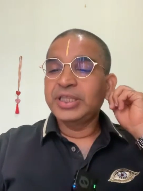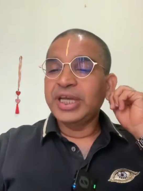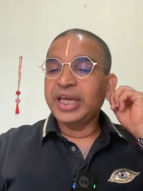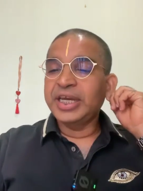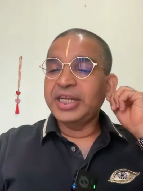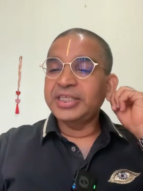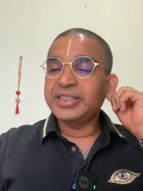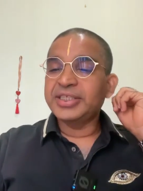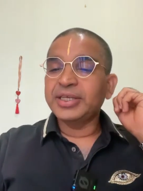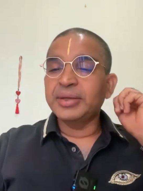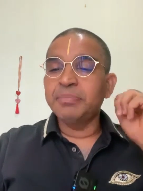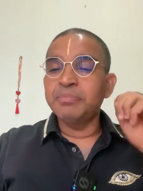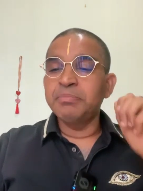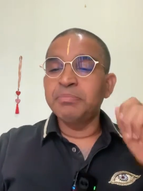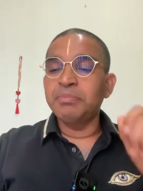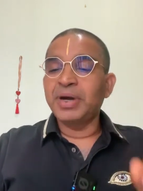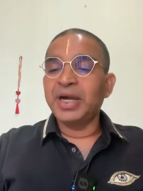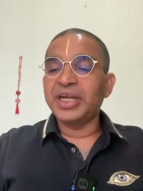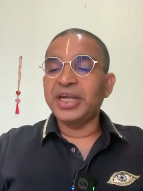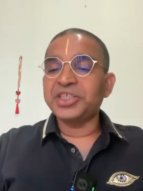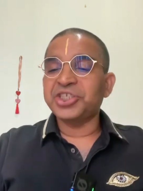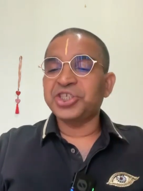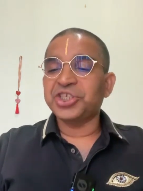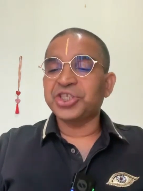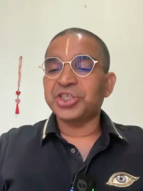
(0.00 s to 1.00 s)
That is a
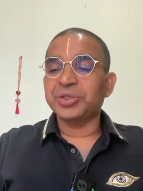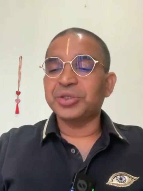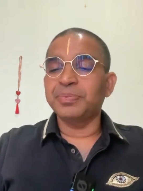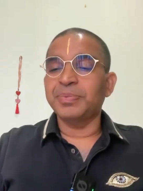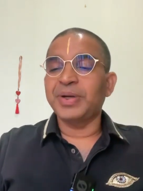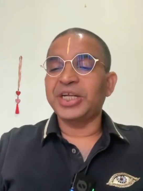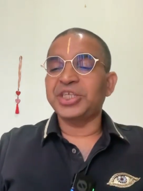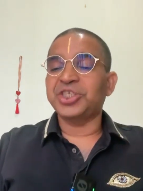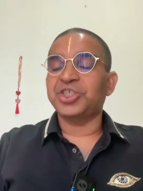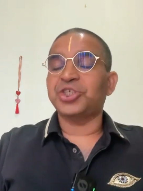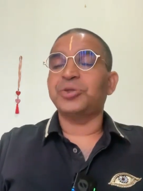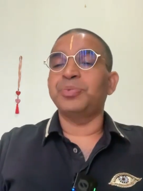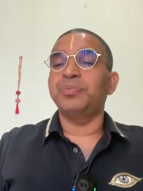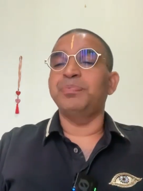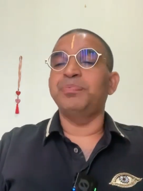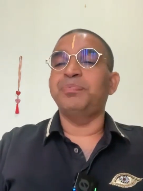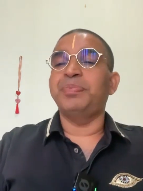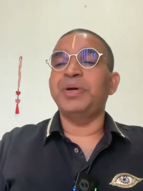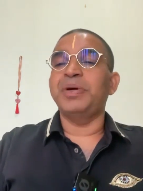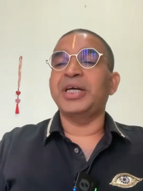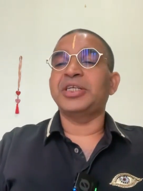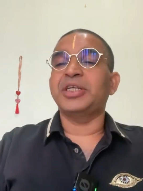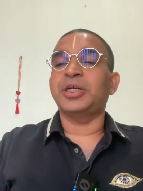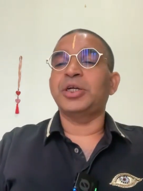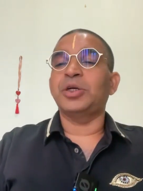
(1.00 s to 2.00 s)
much
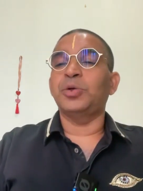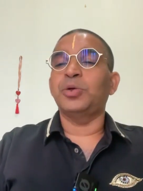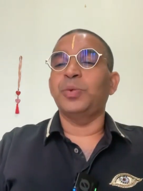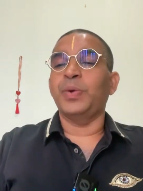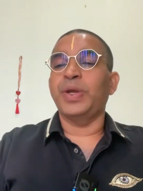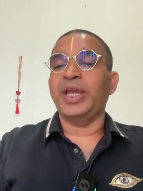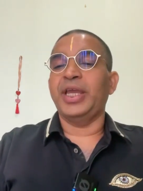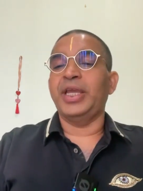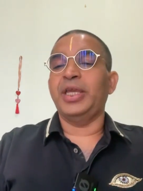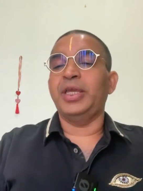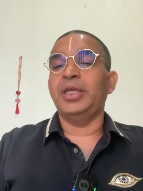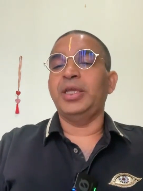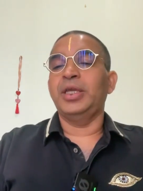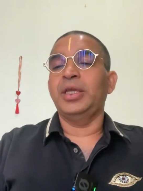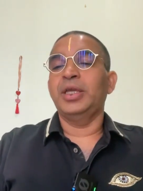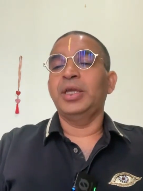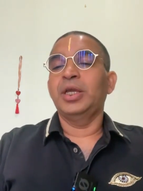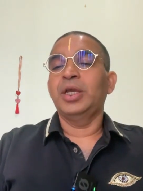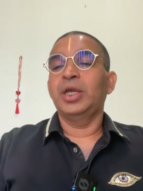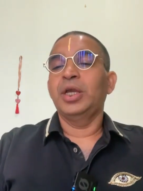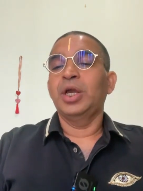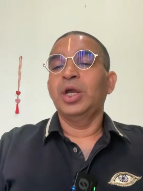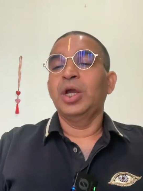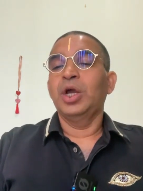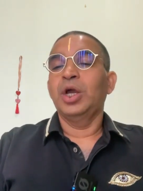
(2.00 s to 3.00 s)
better way
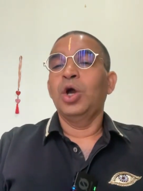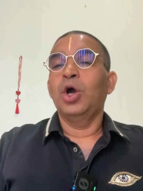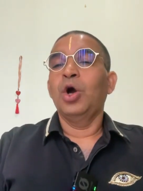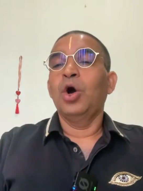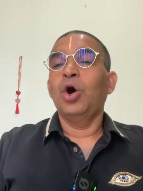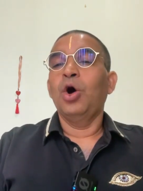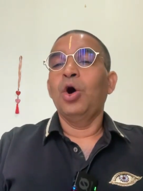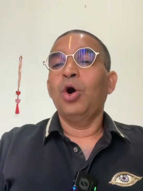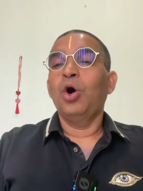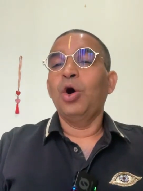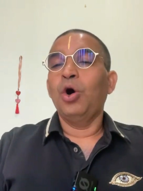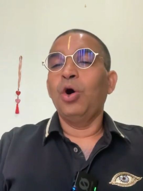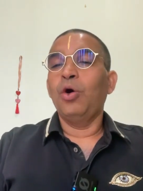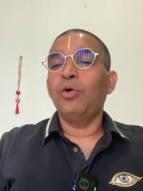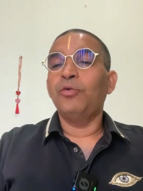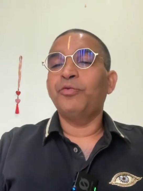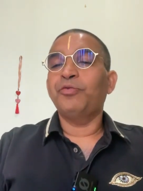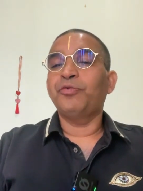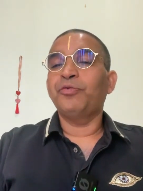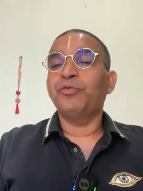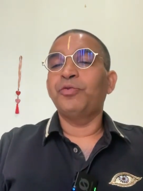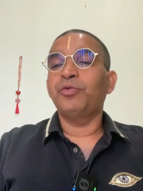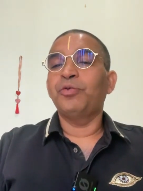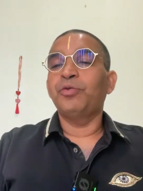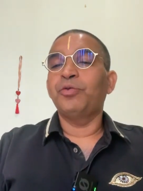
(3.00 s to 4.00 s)
of
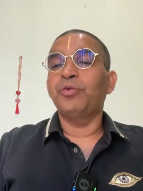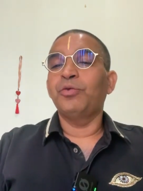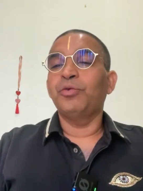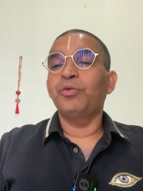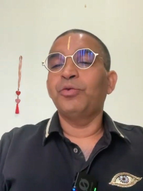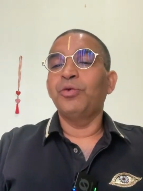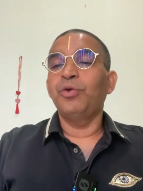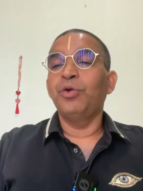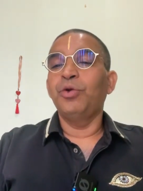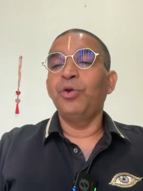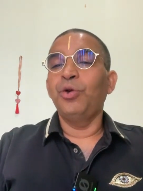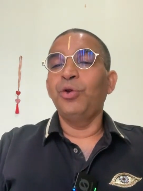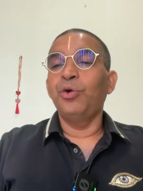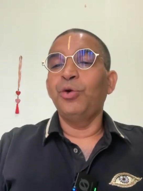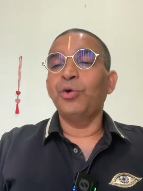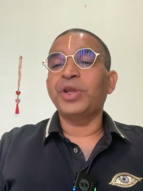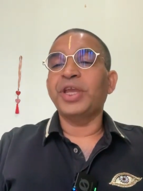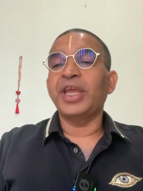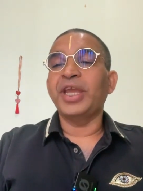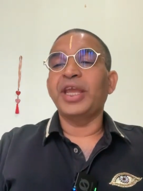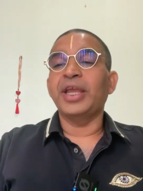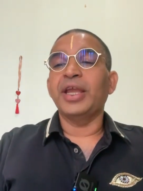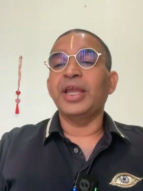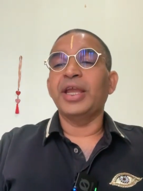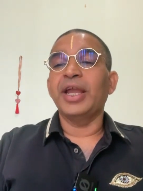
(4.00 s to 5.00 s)

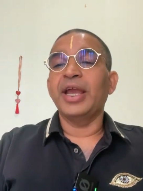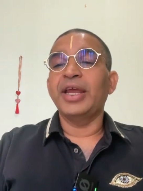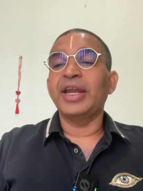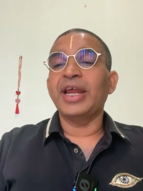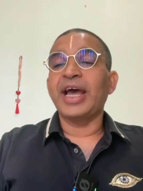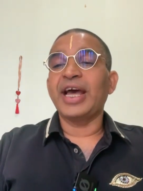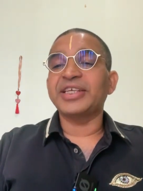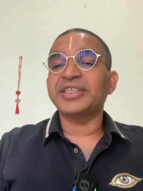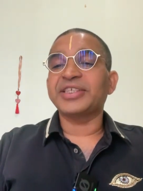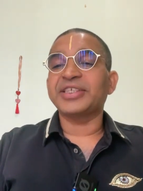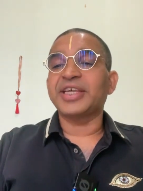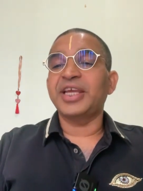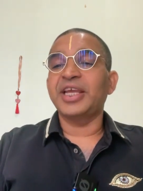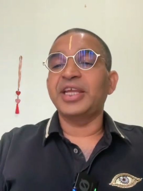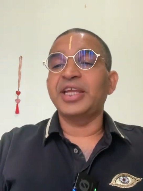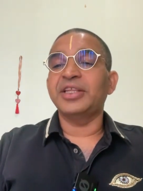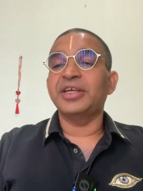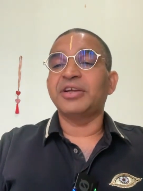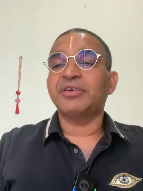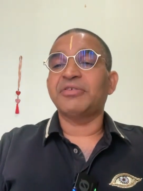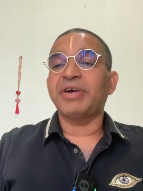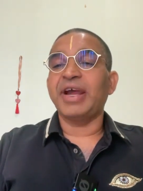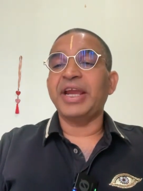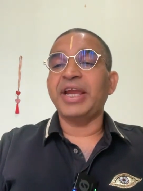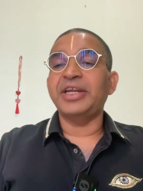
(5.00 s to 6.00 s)
looking and
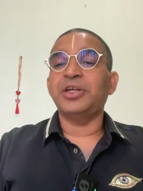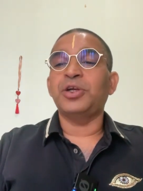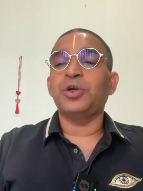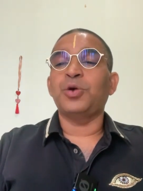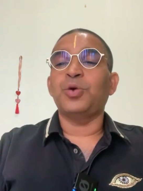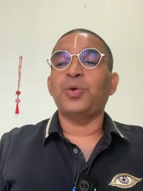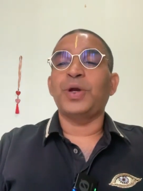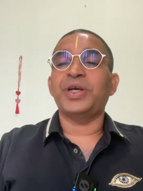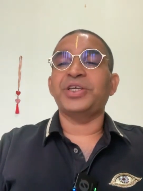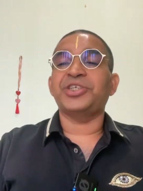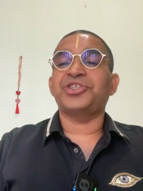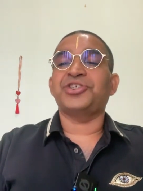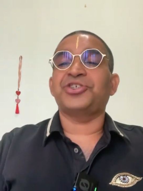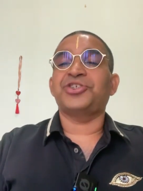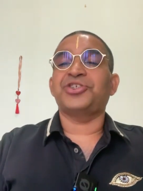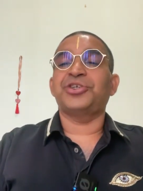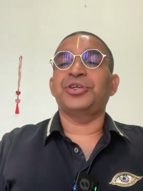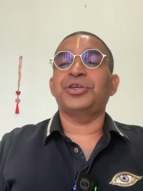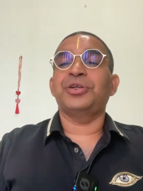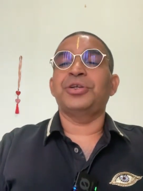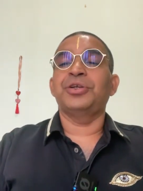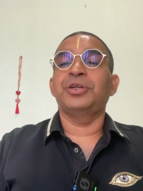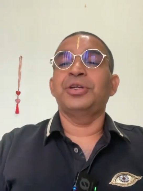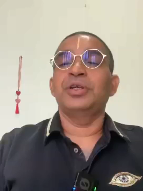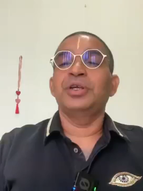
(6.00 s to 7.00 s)
asking the right
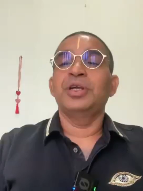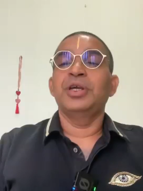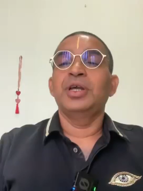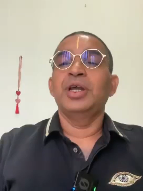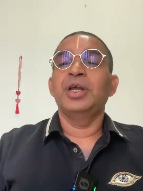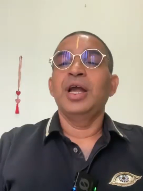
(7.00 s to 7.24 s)
question,